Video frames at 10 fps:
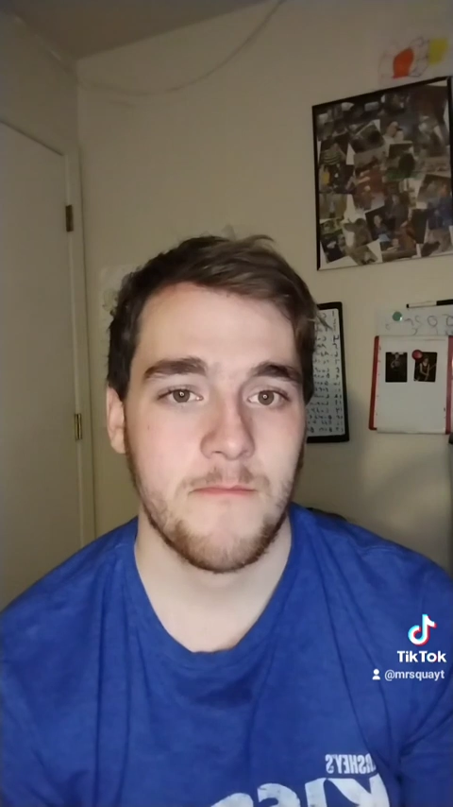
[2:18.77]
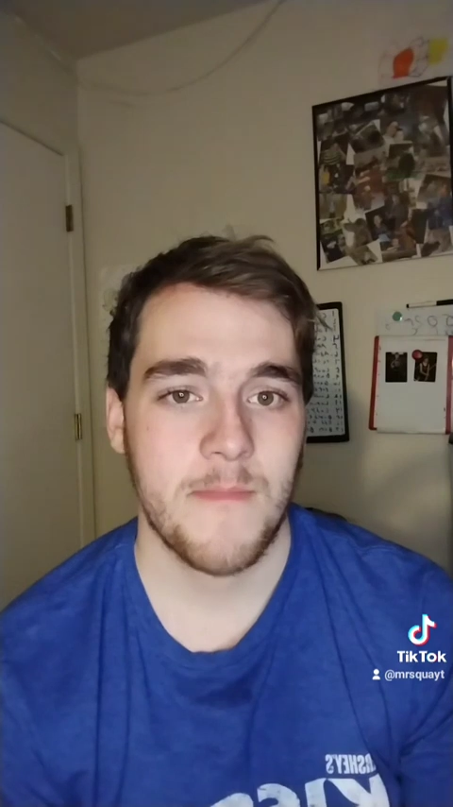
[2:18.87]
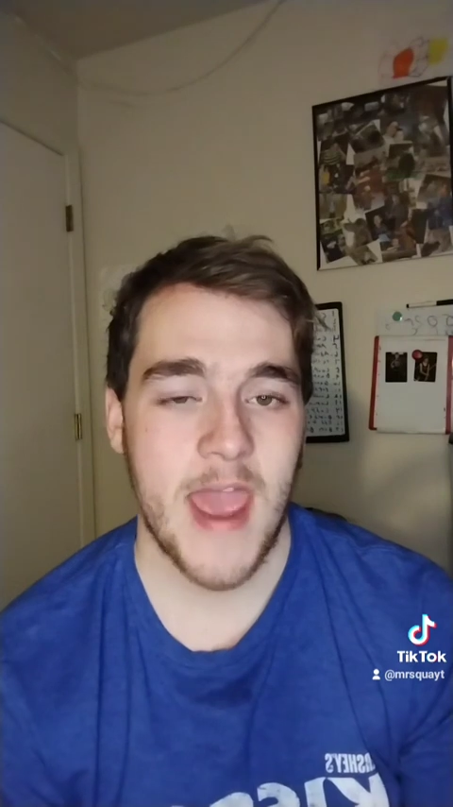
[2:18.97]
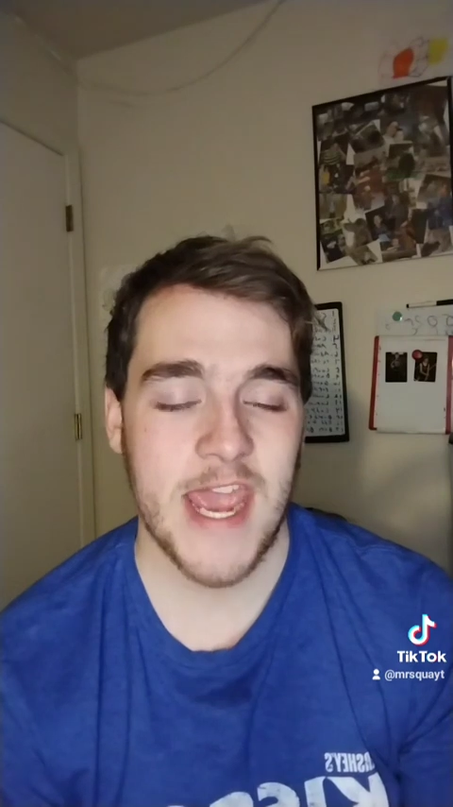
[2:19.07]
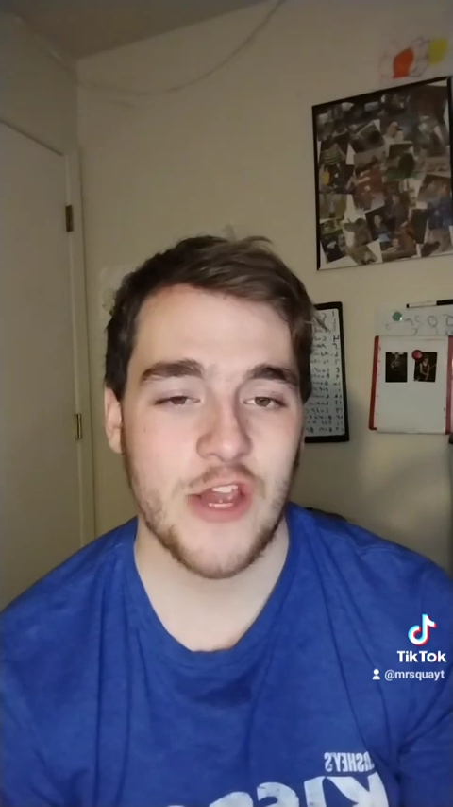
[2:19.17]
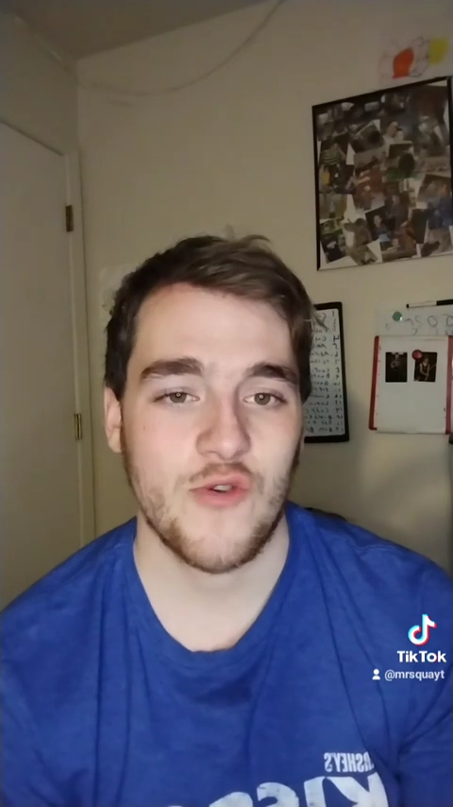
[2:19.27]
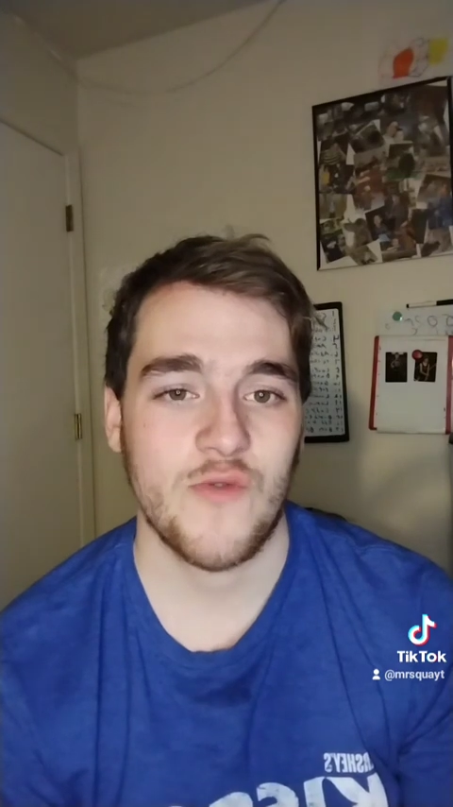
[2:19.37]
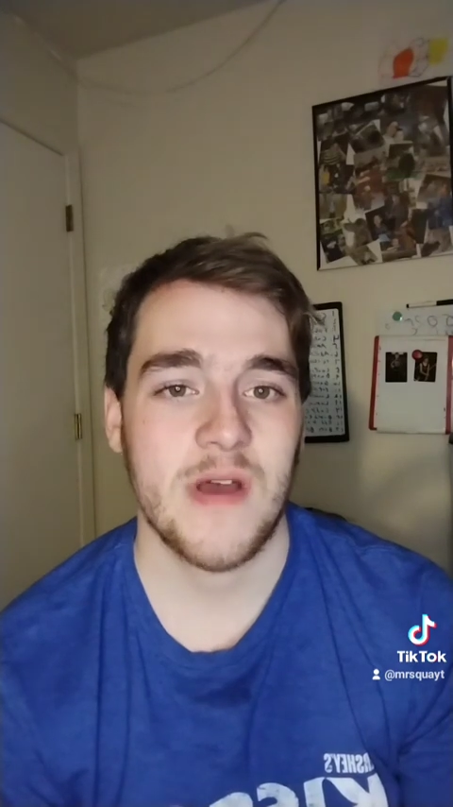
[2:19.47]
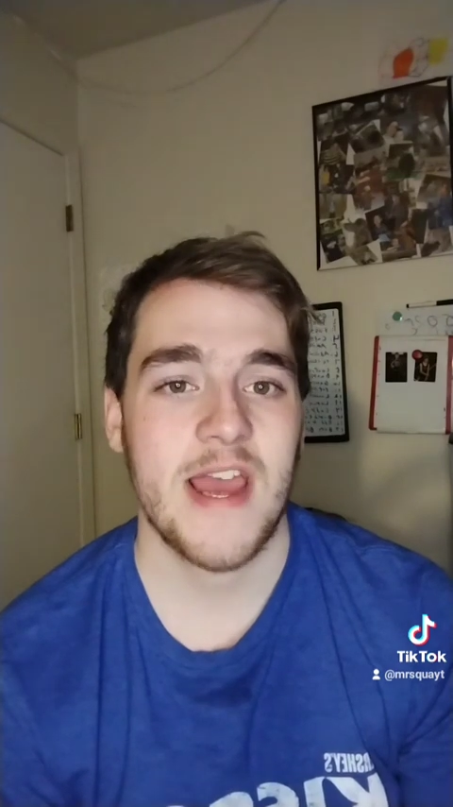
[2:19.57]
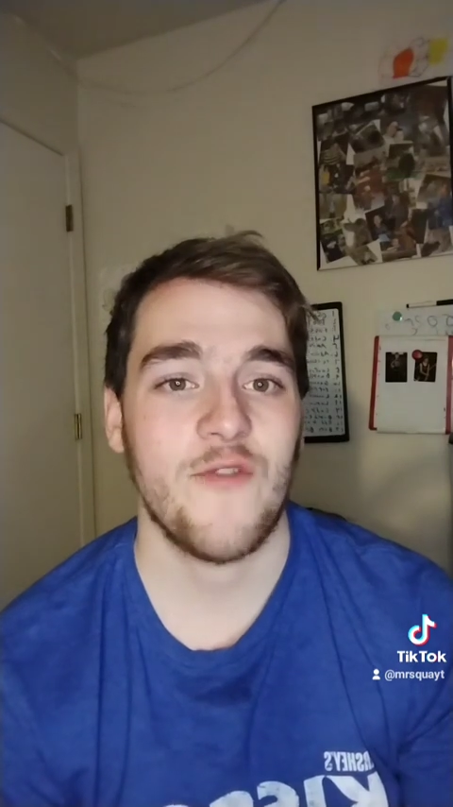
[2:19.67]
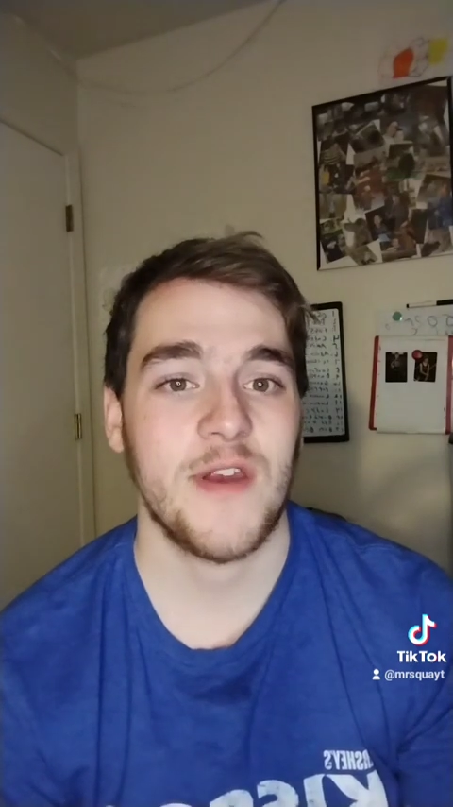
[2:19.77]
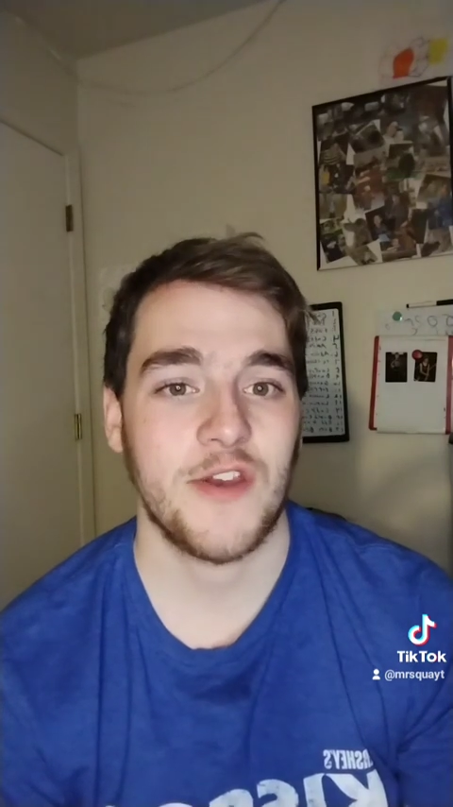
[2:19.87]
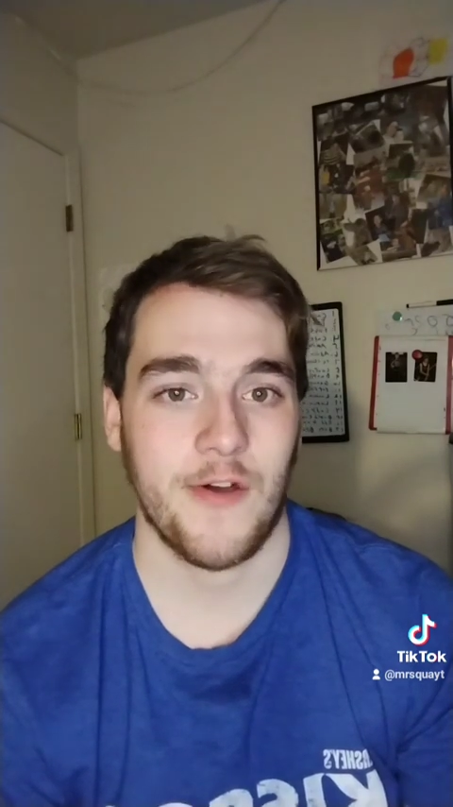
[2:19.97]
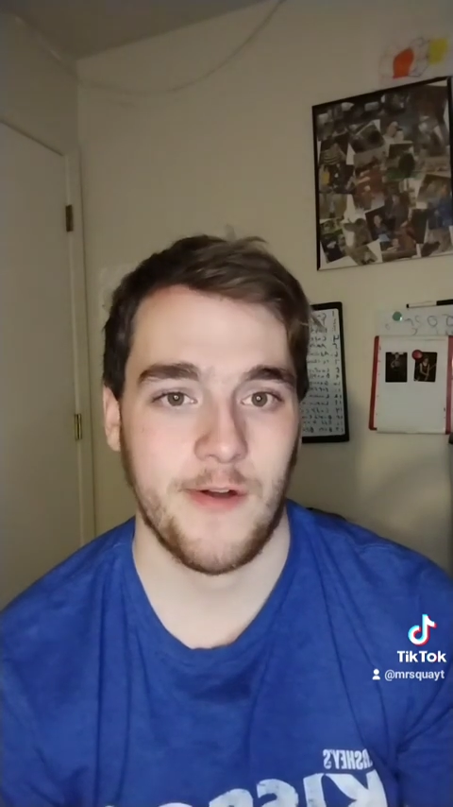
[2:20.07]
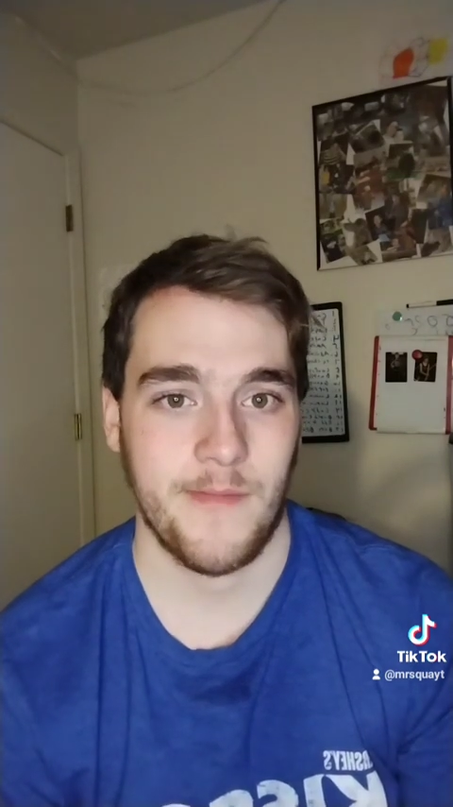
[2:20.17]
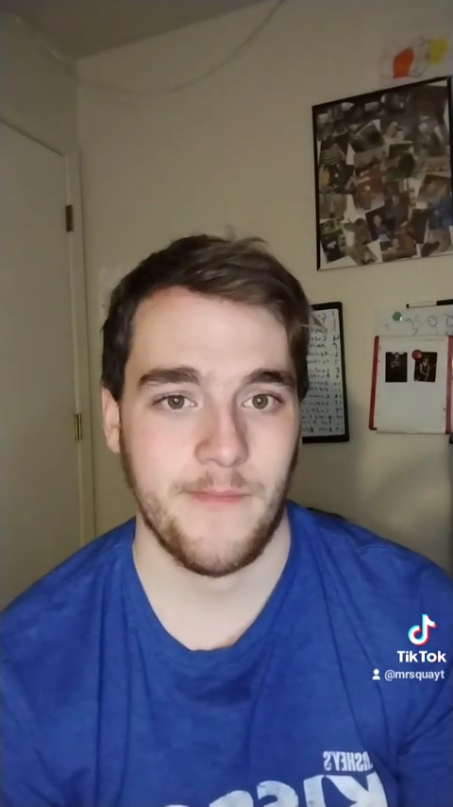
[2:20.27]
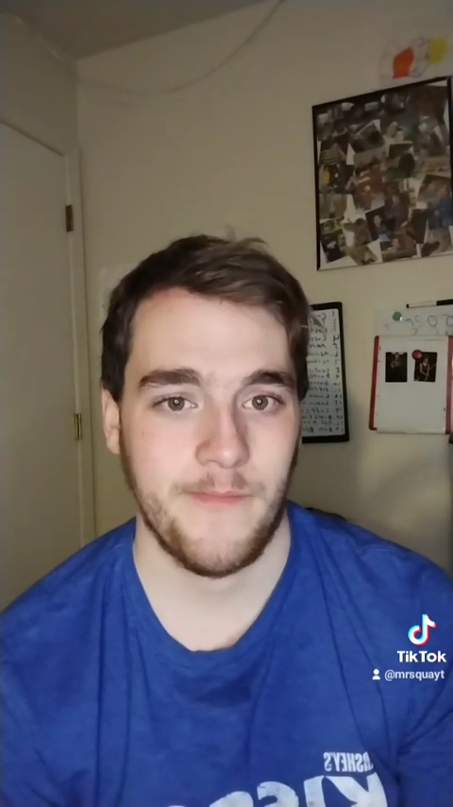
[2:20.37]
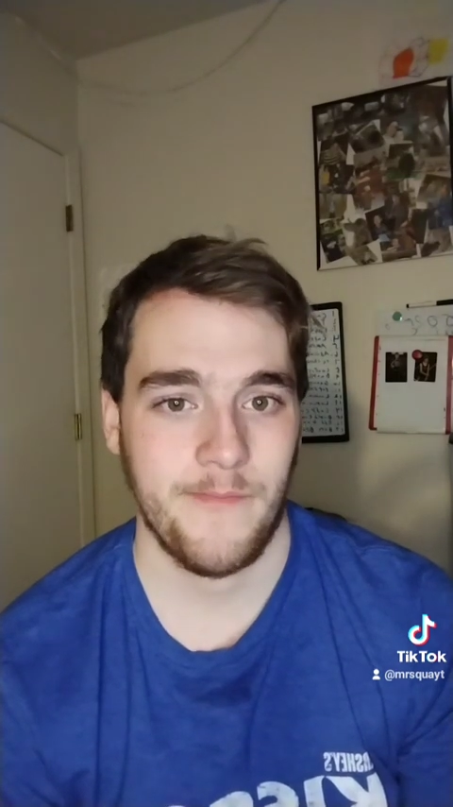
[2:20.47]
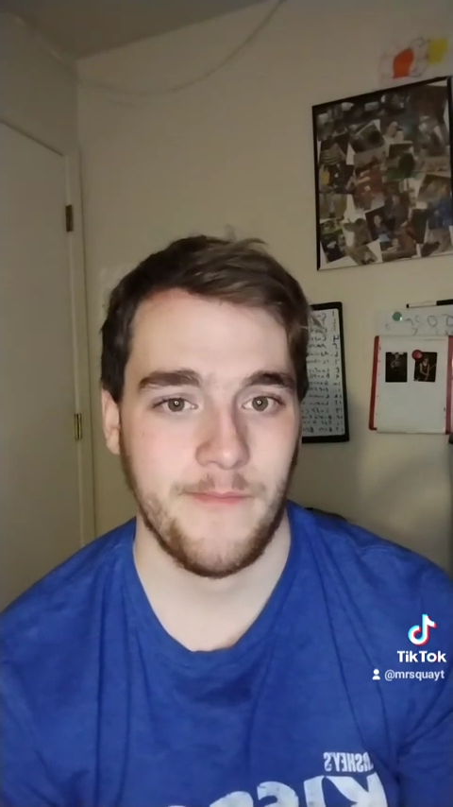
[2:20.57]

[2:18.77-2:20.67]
pay you in return.